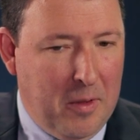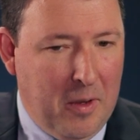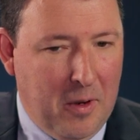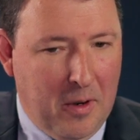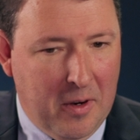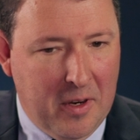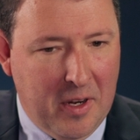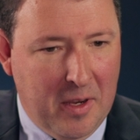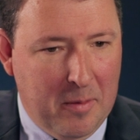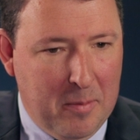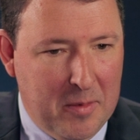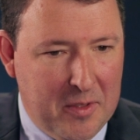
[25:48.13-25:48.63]
of the
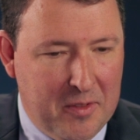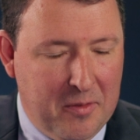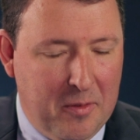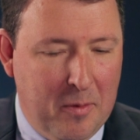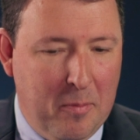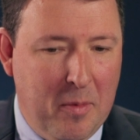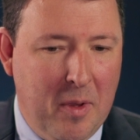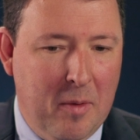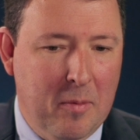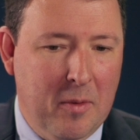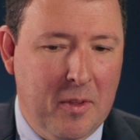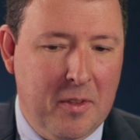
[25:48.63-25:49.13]
arguments
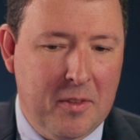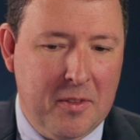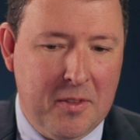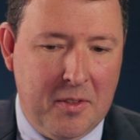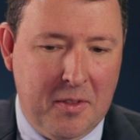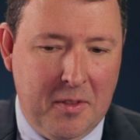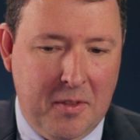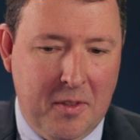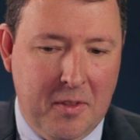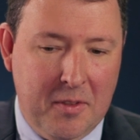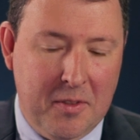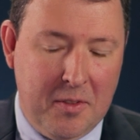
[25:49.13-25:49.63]
for people?
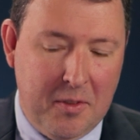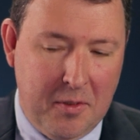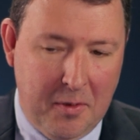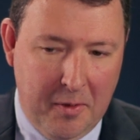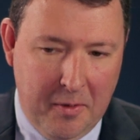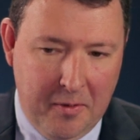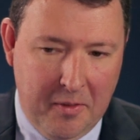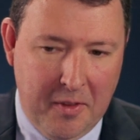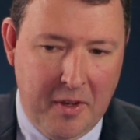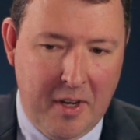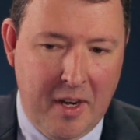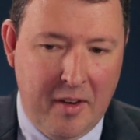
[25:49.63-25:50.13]
There's there's
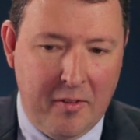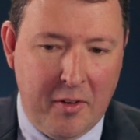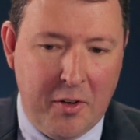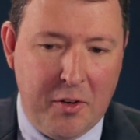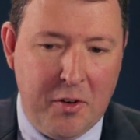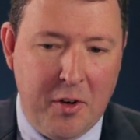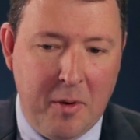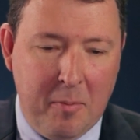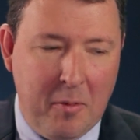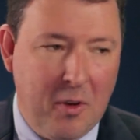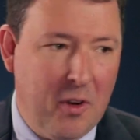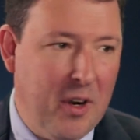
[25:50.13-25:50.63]
sort of the never
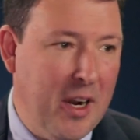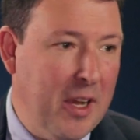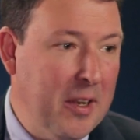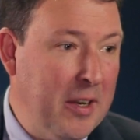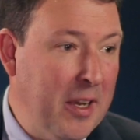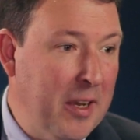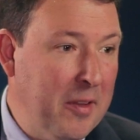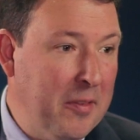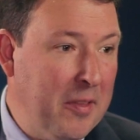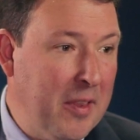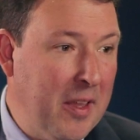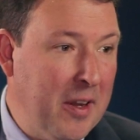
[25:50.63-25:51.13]
Trump
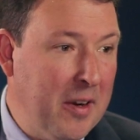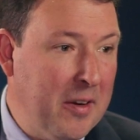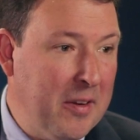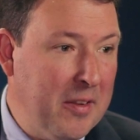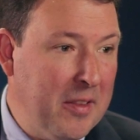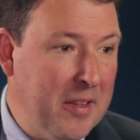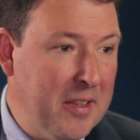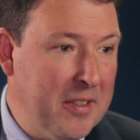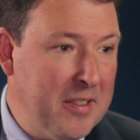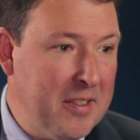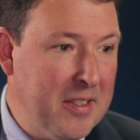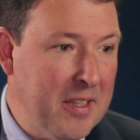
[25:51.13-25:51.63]
crowd out there,
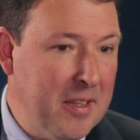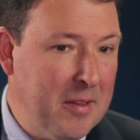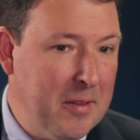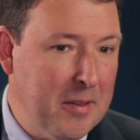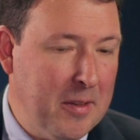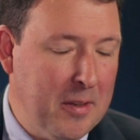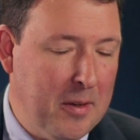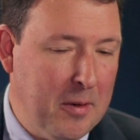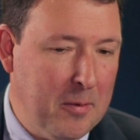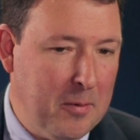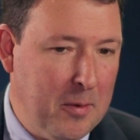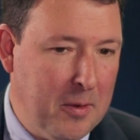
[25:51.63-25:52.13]
and they say
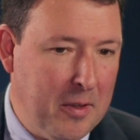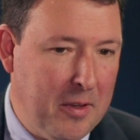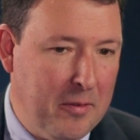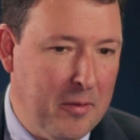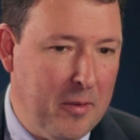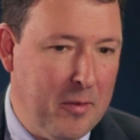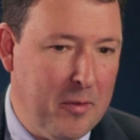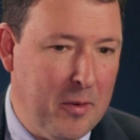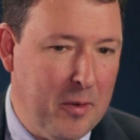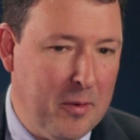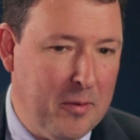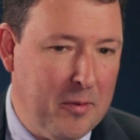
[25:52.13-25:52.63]
you know we'll
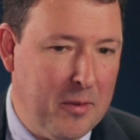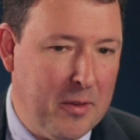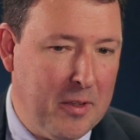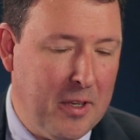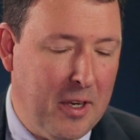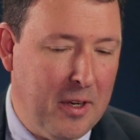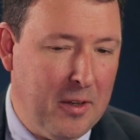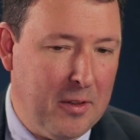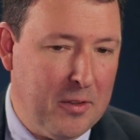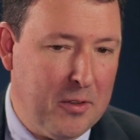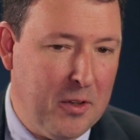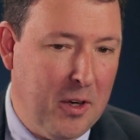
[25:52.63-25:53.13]
never vote for
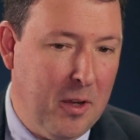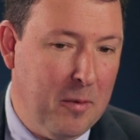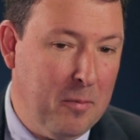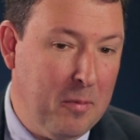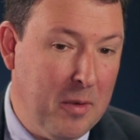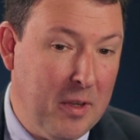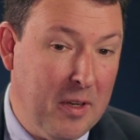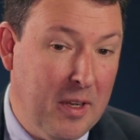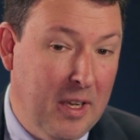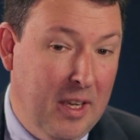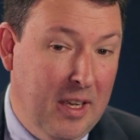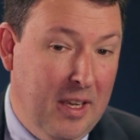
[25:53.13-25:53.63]
Donald Trump,
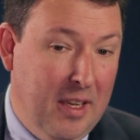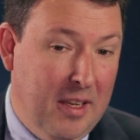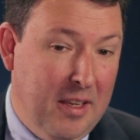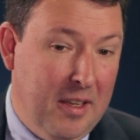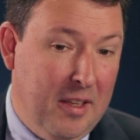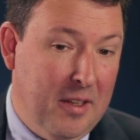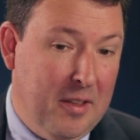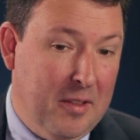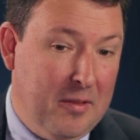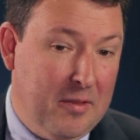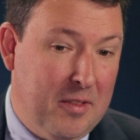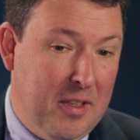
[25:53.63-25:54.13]
but
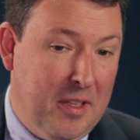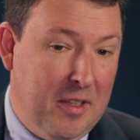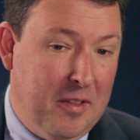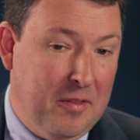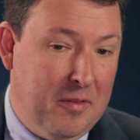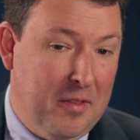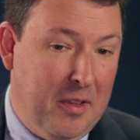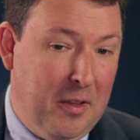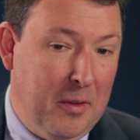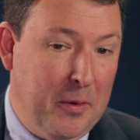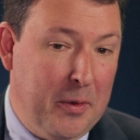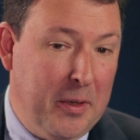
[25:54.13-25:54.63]
you know if,
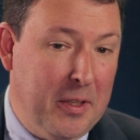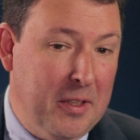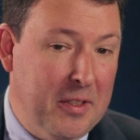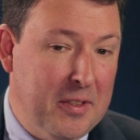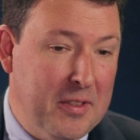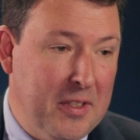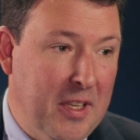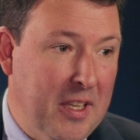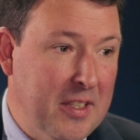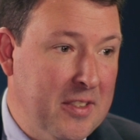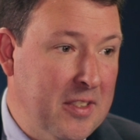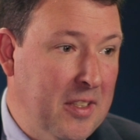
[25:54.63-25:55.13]
if Hillary
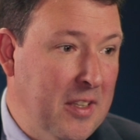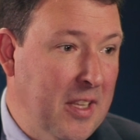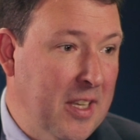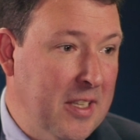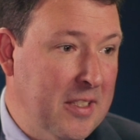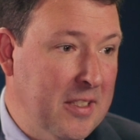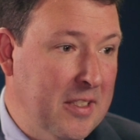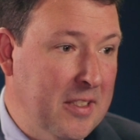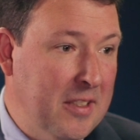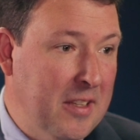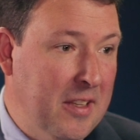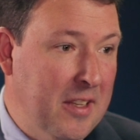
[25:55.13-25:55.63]
Clinton gets
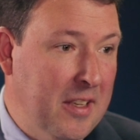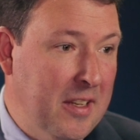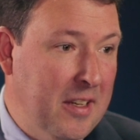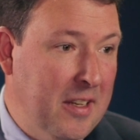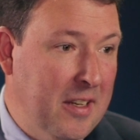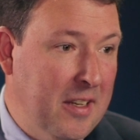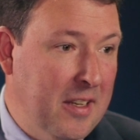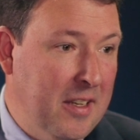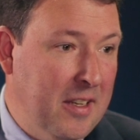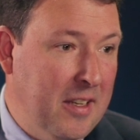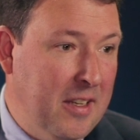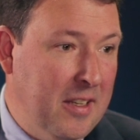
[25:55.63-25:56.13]
elected,
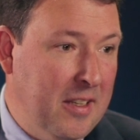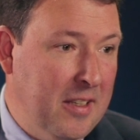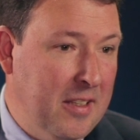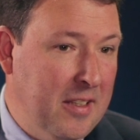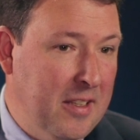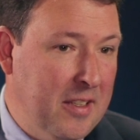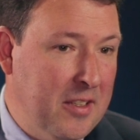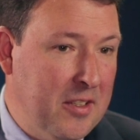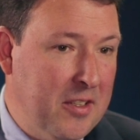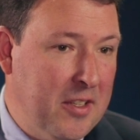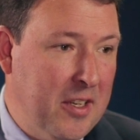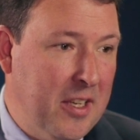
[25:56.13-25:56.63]
then uh,
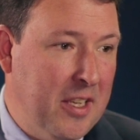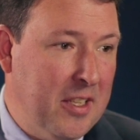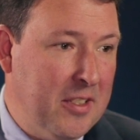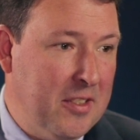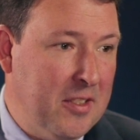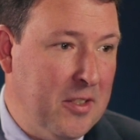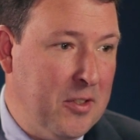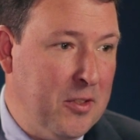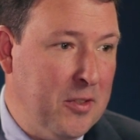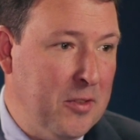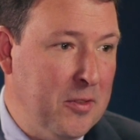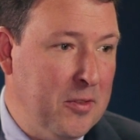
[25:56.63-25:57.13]
then she gets
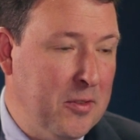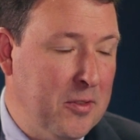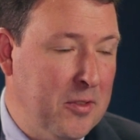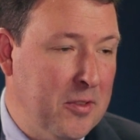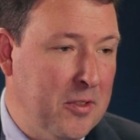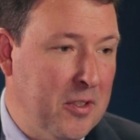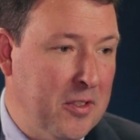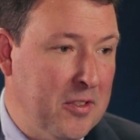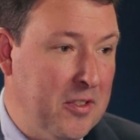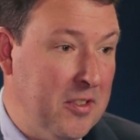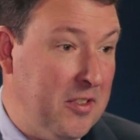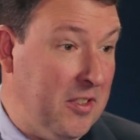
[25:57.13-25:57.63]
to choose
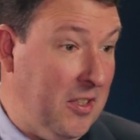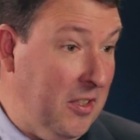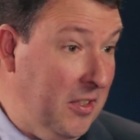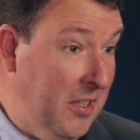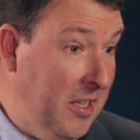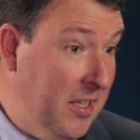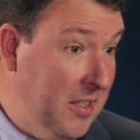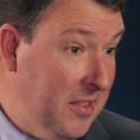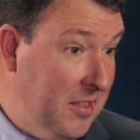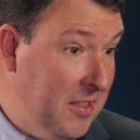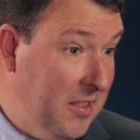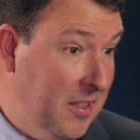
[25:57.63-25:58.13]
Justice
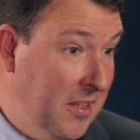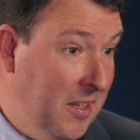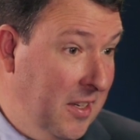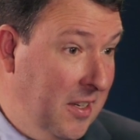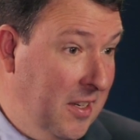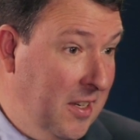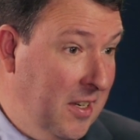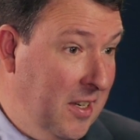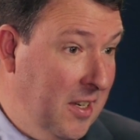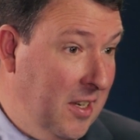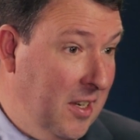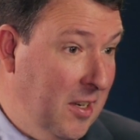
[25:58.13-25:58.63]
Scalia's
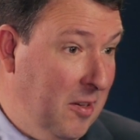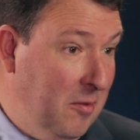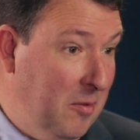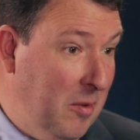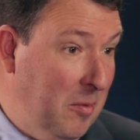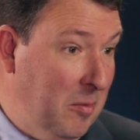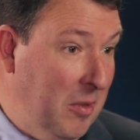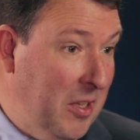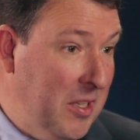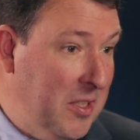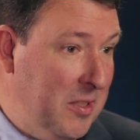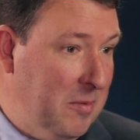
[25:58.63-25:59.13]
uh,
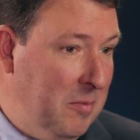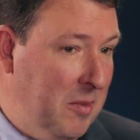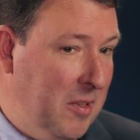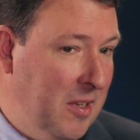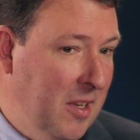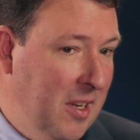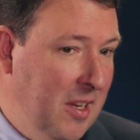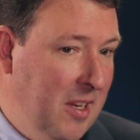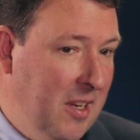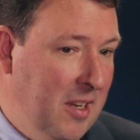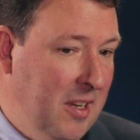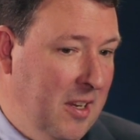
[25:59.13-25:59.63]
replacement.
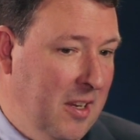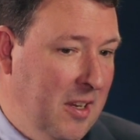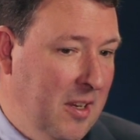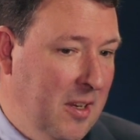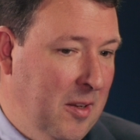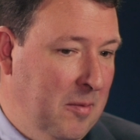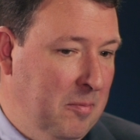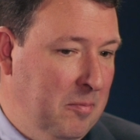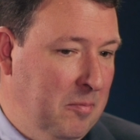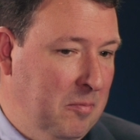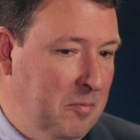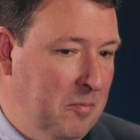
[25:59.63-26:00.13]

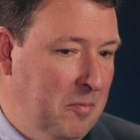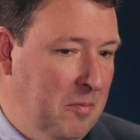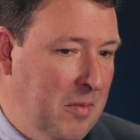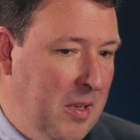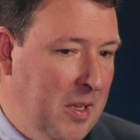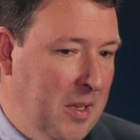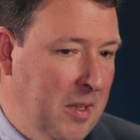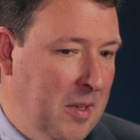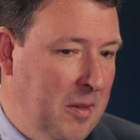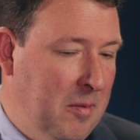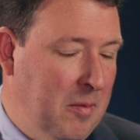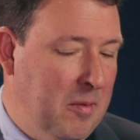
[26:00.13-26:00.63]
Um,
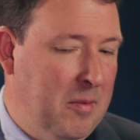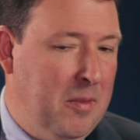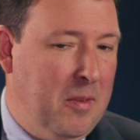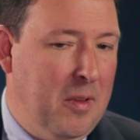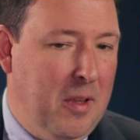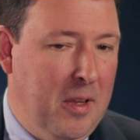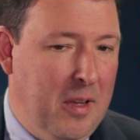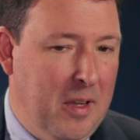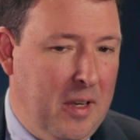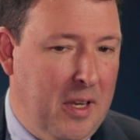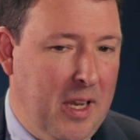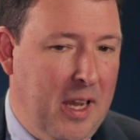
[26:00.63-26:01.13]
and
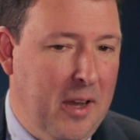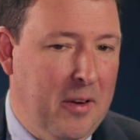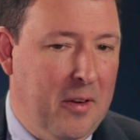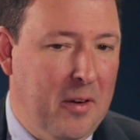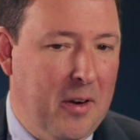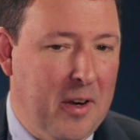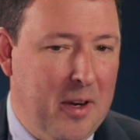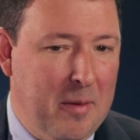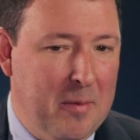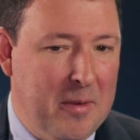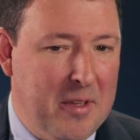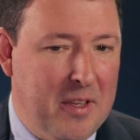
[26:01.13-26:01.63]
the uh,
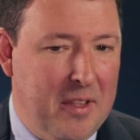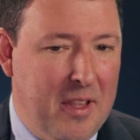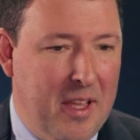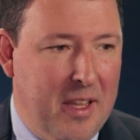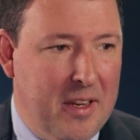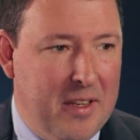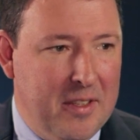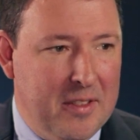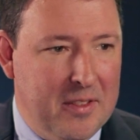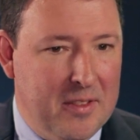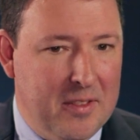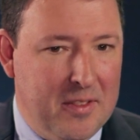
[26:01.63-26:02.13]
counter argument to
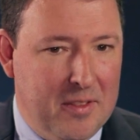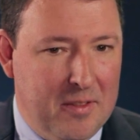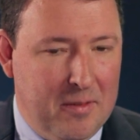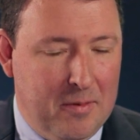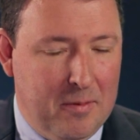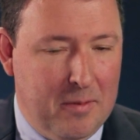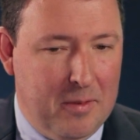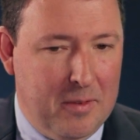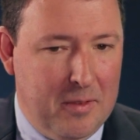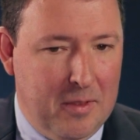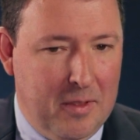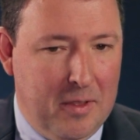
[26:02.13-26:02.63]
that is,
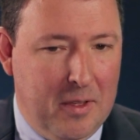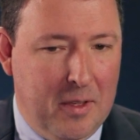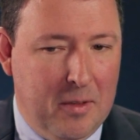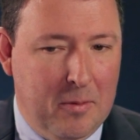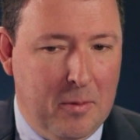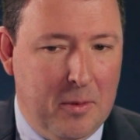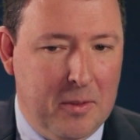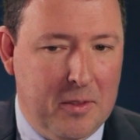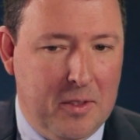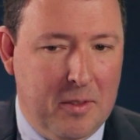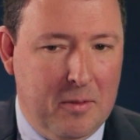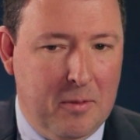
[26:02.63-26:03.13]
you know,
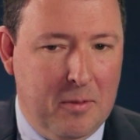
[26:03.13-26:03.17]
well,